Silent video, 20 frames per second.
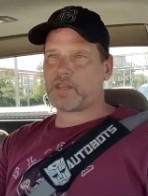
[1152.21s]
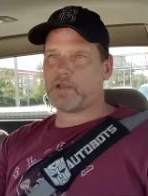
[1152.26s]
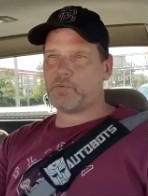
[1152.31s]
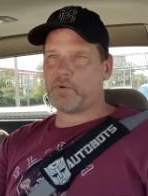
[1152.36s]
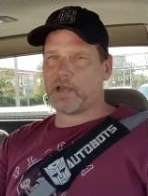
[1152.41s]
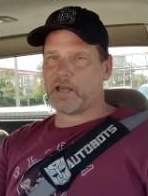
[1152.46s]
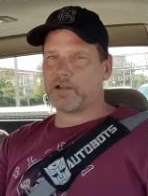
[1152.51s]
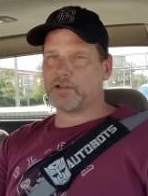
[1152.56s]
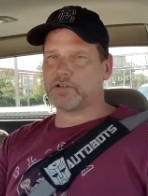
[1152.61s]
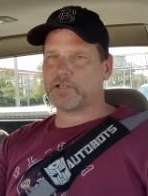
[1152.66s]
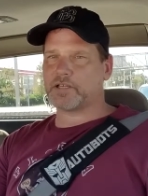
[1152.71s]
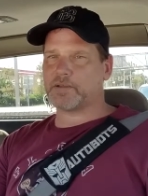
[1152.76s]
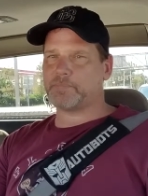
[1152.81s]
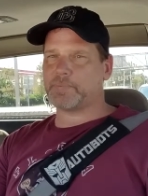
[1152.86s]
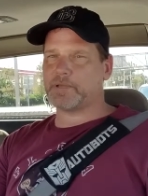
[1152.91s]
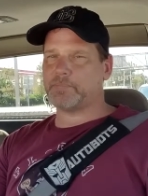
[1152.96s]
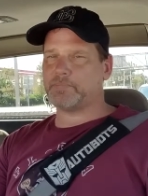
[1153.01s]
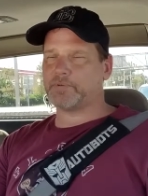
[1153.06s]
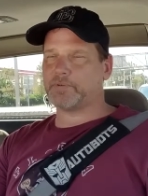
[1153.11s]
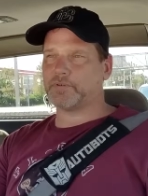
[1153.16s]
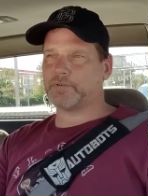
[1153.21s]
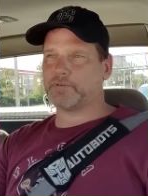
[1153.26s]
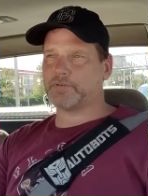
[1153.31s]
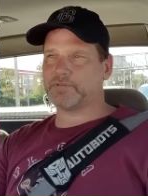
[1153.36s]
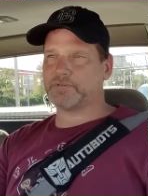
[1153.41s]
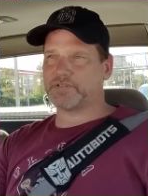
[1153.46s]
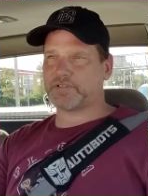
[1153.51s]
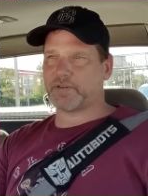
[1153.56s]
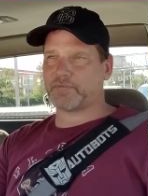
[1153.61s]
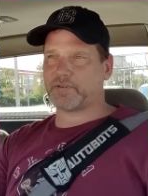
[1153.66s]
the way I look at people
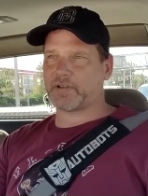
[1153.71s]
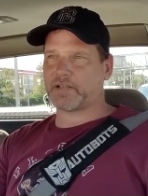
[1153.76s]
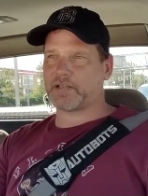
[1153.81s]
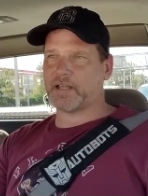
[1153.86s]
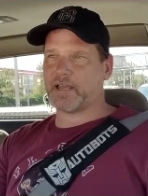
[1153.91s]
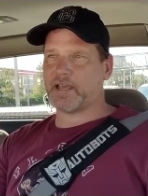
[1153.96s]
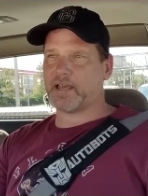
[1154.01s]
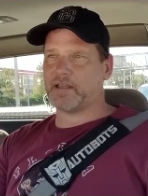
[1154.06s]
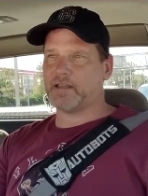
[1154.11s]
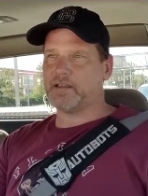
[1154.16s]
and stuff like that.